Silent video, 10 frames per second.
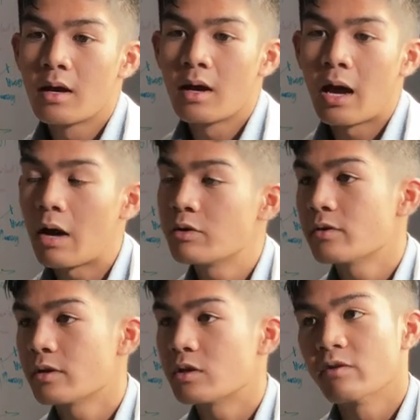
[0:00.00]
How do you
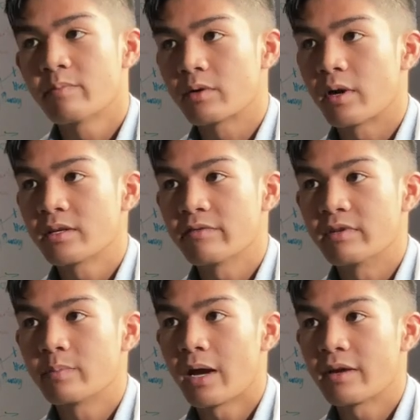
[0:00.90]
think you have progressed over
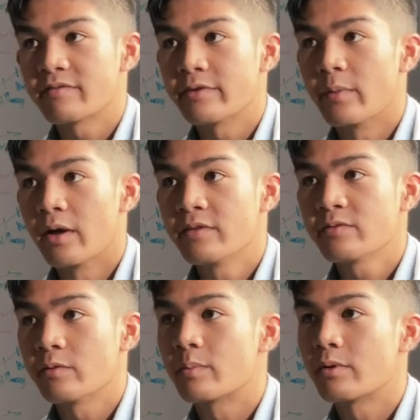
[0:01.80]
these past few
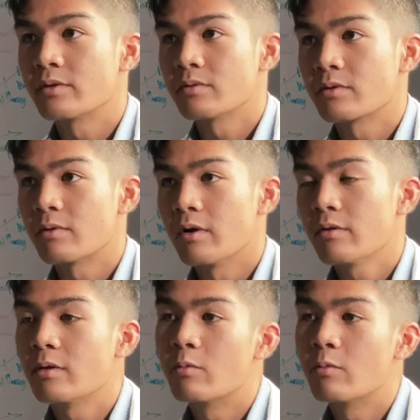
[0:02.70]
months with personal growth,